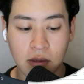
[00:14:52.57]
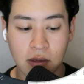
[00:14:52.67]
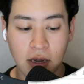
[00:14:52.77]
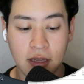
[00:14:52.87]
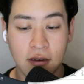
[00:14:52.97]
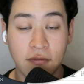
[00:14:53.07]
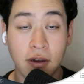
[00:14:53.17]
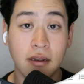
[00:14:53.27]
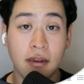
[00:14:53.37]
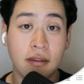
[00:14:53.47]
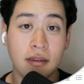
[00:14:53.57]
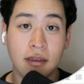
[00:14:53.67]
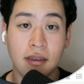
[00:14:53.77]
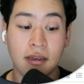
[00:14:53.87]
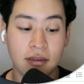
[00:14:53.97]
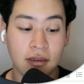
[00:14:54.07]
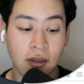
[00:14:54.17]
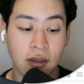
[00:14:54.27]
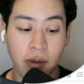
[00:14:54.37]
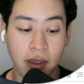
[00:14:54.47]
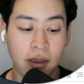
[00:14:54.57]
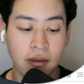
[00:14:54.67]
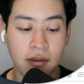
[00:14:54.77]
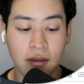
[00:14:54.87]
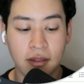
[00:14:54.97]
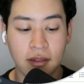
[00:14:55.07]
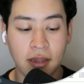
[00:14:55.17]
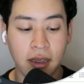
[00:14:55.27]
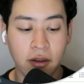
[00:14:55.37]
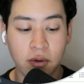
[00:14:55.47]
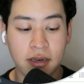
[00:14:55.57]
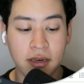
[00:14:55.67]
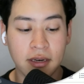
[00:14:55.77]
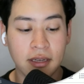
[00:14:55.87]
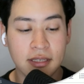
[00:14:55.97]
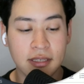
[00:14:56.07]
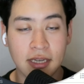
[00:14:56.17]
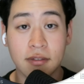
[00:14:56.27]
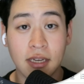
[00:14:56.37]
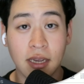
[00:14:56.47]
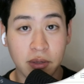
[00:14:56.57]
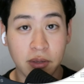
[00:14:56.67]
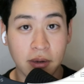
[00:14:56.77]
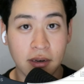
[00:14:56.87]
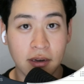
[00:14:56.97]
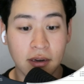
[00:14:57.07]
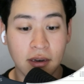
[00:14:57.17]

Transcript: And then finally, again, go ahead, click that green Save Template button,